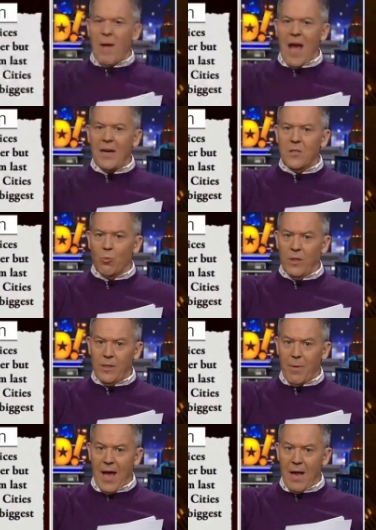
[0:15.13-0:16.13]
bad. It's
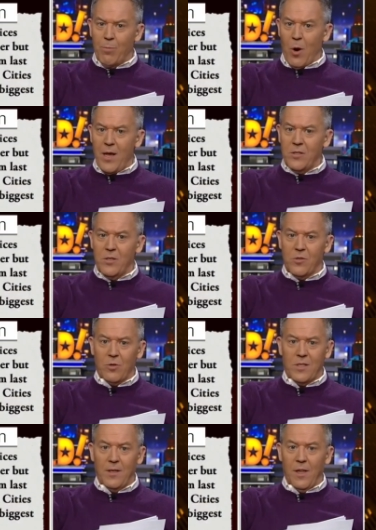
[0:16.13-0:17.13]
really bad. Prices are
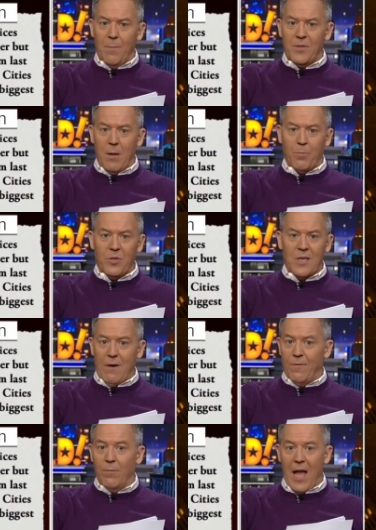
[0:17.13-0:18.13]
still up
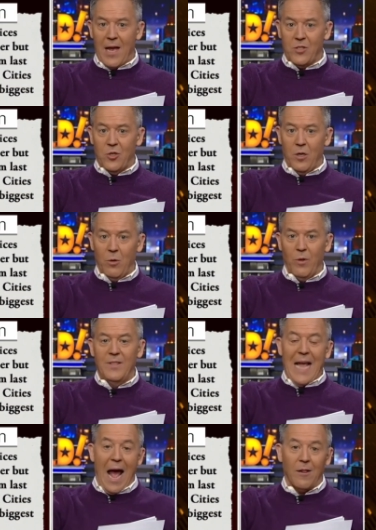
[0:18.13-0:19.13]
10% from last year, with
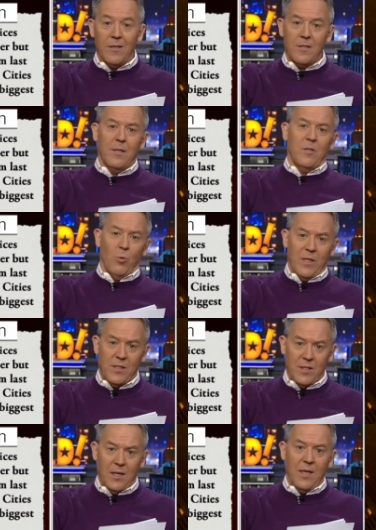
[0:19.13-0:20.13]
Dallas, the Twin
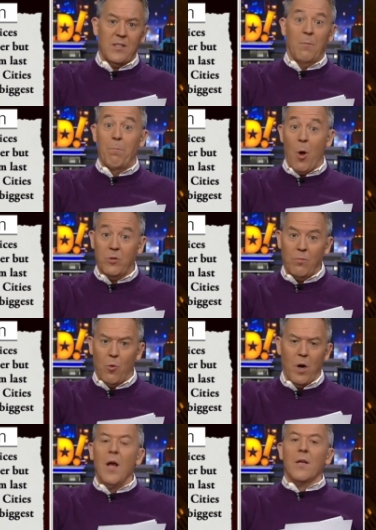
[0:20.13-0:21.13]
Cities, and
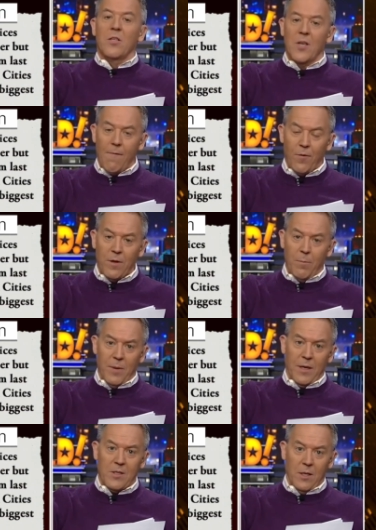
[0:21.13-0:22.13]
Baltimore suffering the
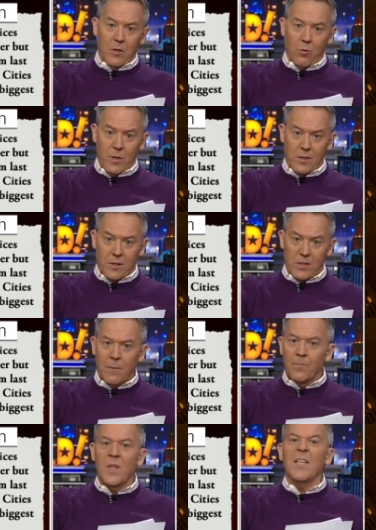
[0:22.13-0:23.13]
biggest increases.
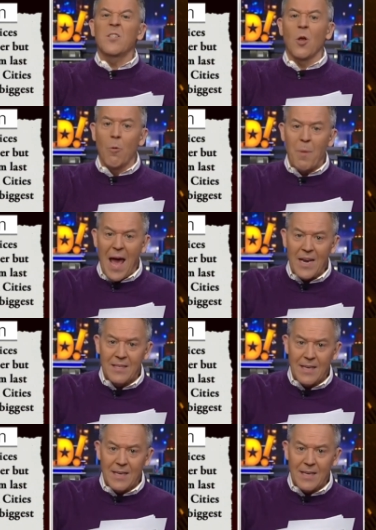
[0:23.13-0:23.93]
It's so bad in